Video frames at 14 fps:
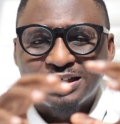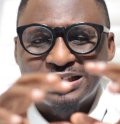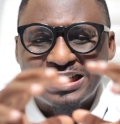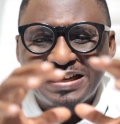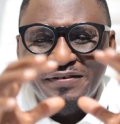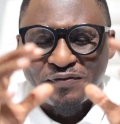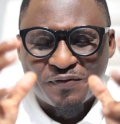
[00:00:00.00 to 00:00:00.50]

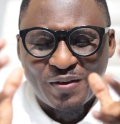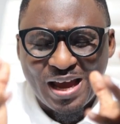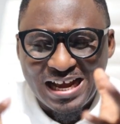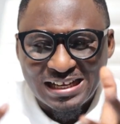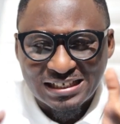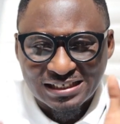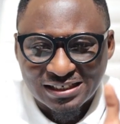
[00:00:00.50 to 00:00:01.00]
the
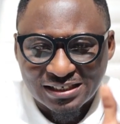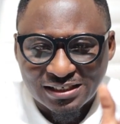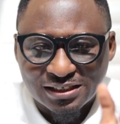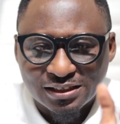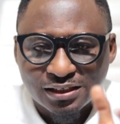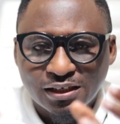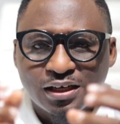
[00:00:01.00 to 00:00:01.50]

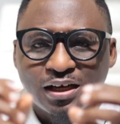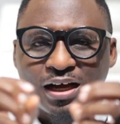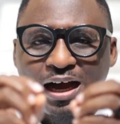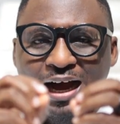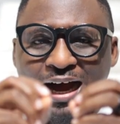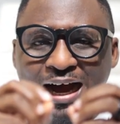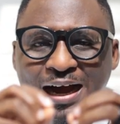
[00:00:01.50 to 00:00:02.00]
events
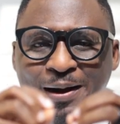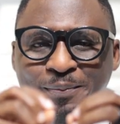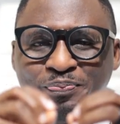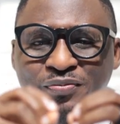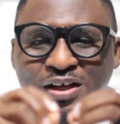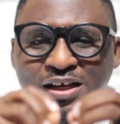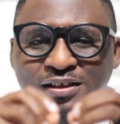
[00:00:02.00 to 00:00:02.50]
are
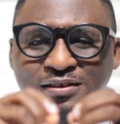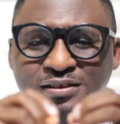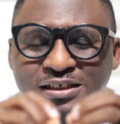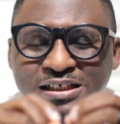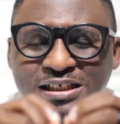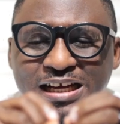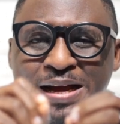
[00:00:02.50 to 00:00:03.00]

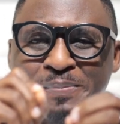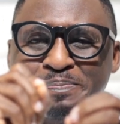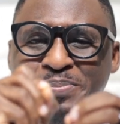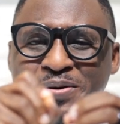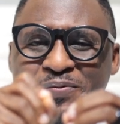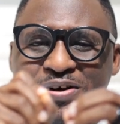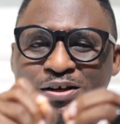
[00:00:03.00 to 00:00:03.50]
the
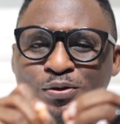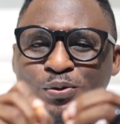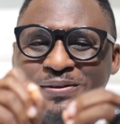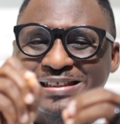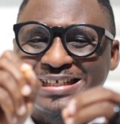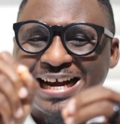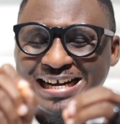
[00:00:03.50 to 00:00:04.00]

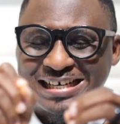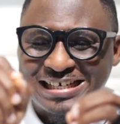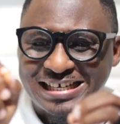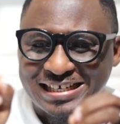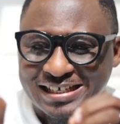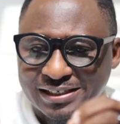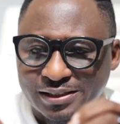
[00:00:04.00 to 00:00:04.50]
empirical
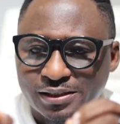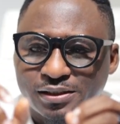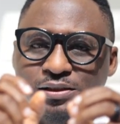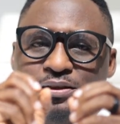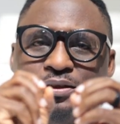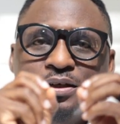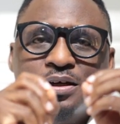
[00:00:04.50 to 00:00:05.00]

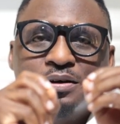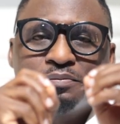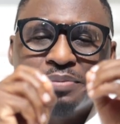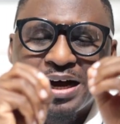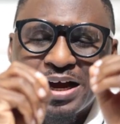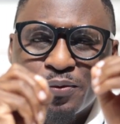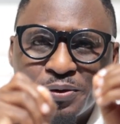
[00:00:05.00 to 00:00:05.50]
techniques
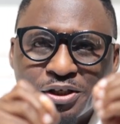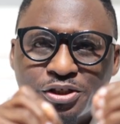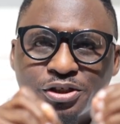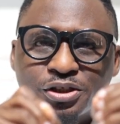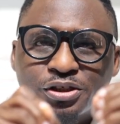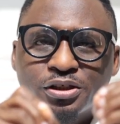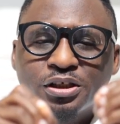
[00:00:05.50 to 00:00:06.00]
by
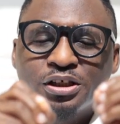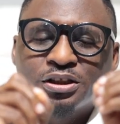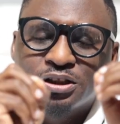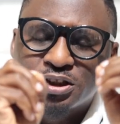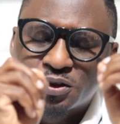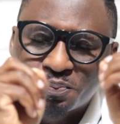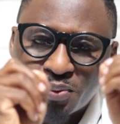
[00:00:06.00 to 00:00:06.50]
which
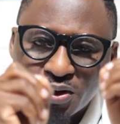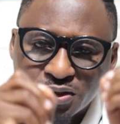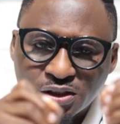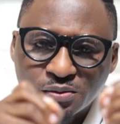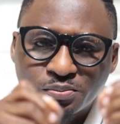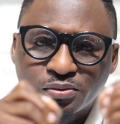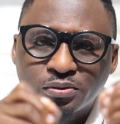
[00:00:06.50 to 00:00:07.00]
it is
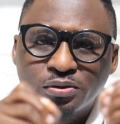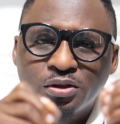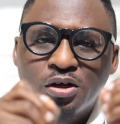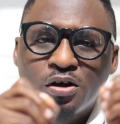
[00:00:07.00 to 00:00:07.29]
possible